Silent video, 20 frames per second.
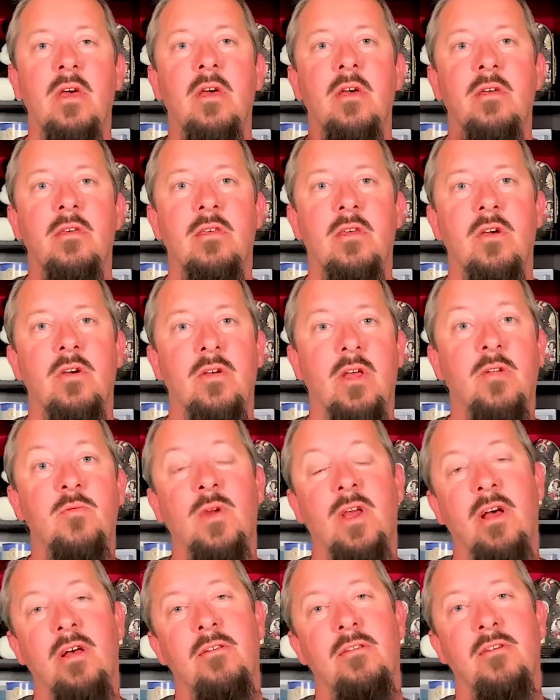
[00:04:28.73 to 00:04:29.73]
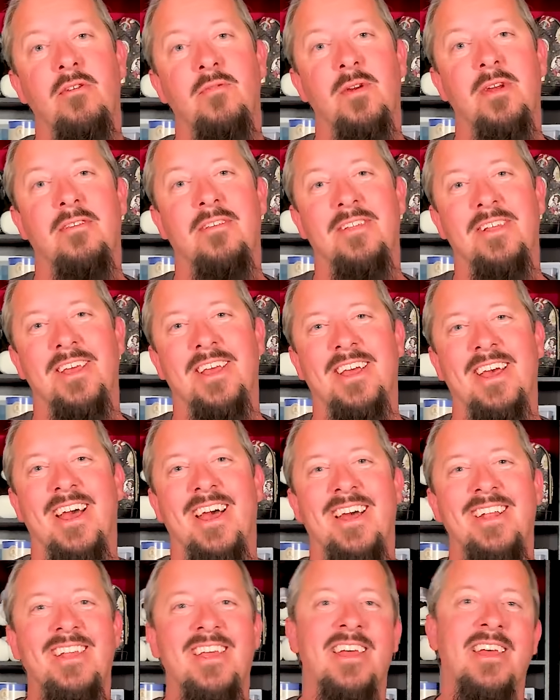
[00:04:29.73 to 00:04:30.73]
So, and we also recently
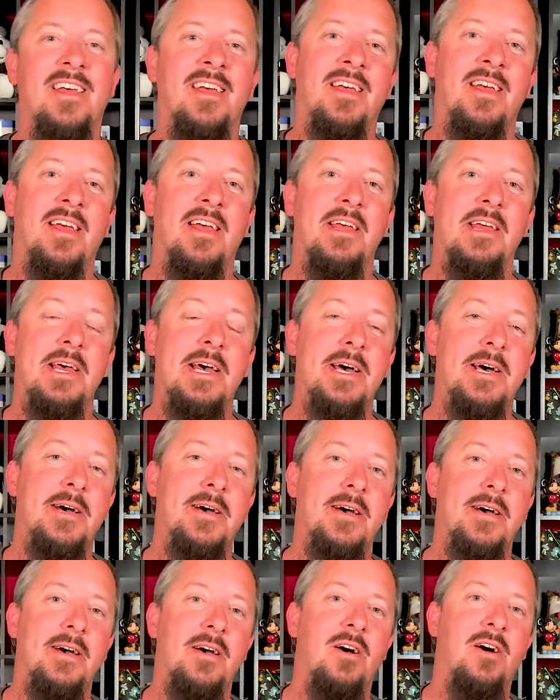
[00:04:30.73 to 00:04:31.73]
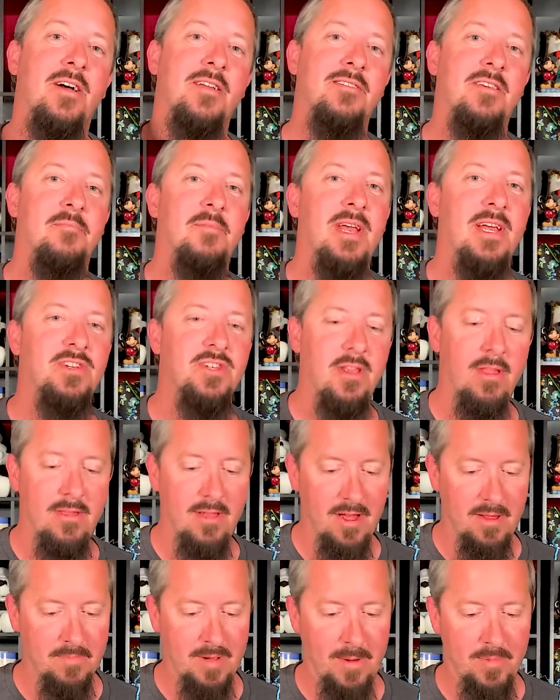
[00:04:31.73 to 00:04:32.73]
got Haunted Mansion
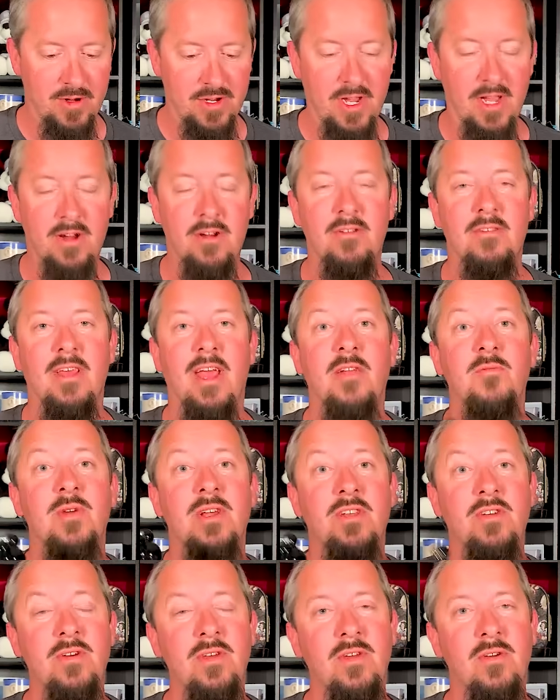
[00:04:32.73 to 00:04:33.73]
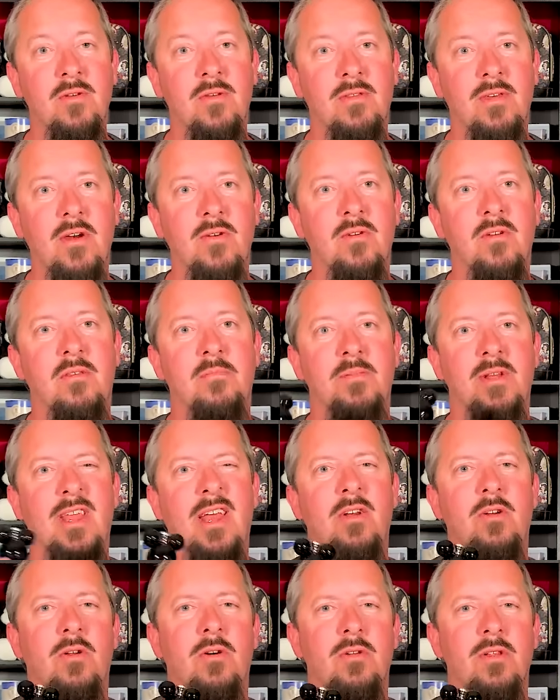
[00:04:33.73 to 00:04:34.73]
salt and pepper shakers, and we do use those, but they
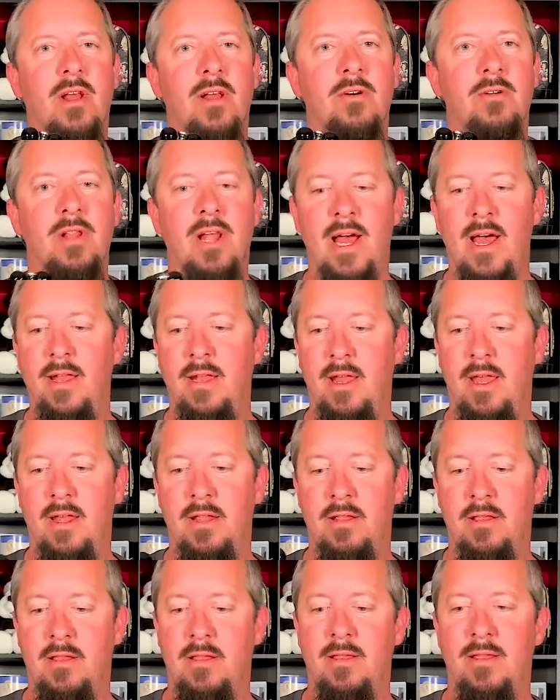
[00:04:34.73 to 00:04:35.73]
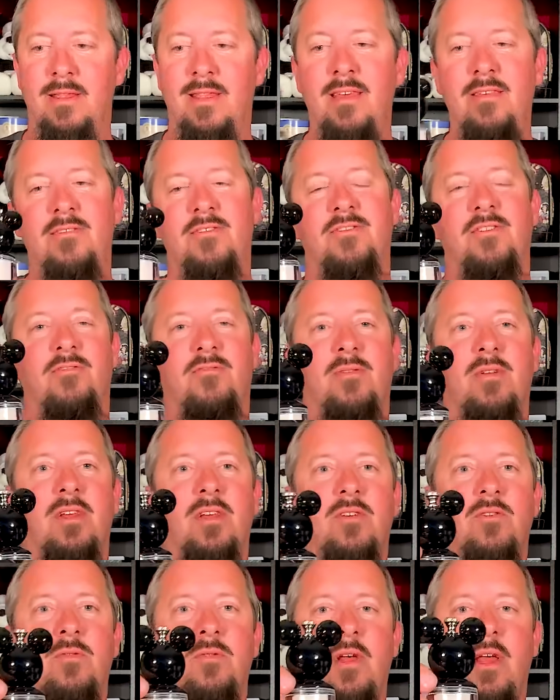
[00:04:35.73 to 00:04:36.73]
don't hold a whole lot, and these are just really
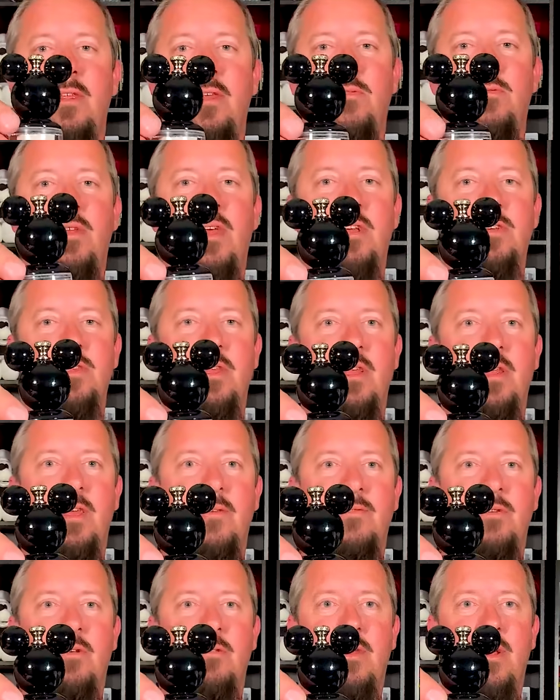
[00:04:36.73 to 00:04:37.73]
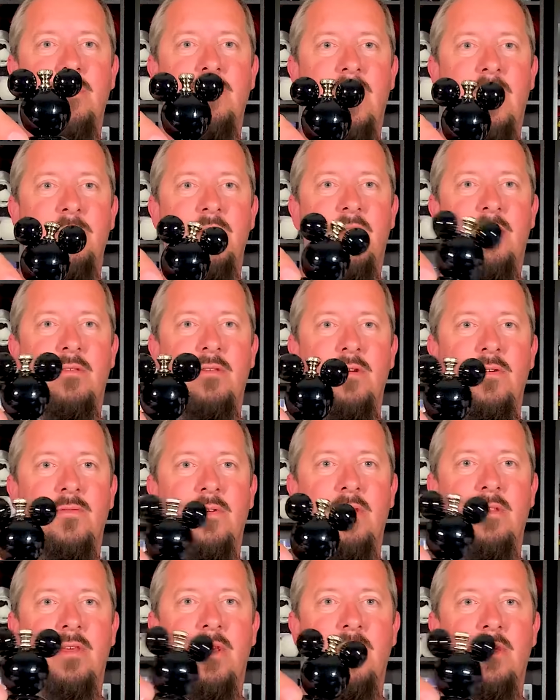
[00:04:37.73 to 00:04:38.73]
cool. I think we'll actually leave those on top of the stove
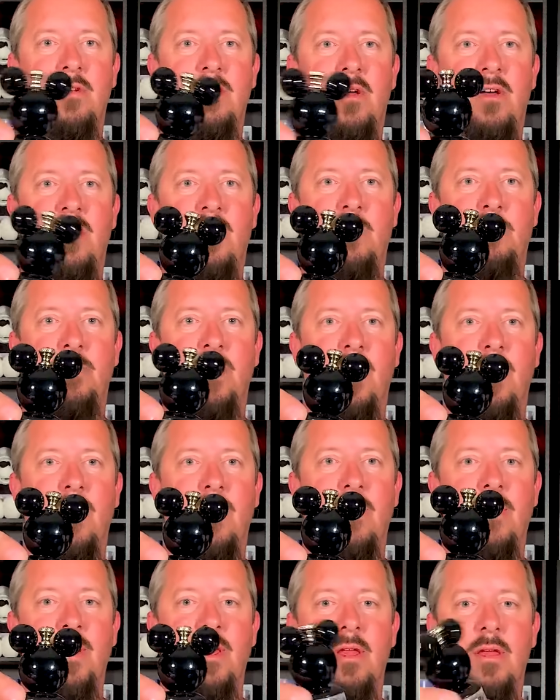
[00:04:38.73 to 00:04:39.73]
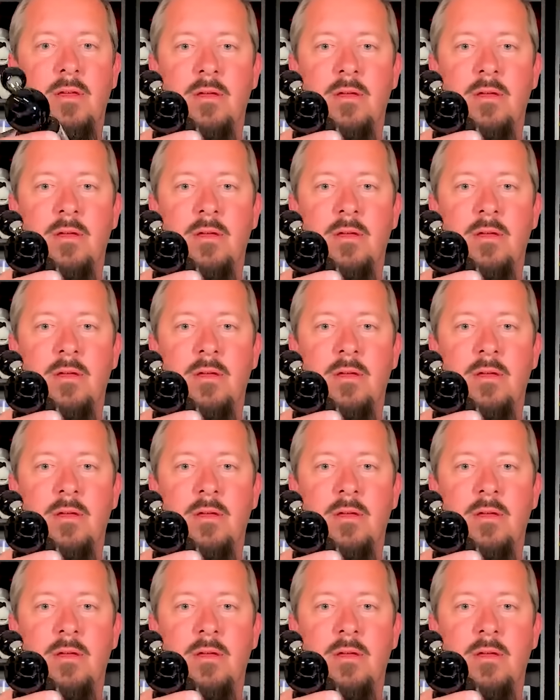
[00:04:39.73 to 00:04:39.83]
because they look all purty.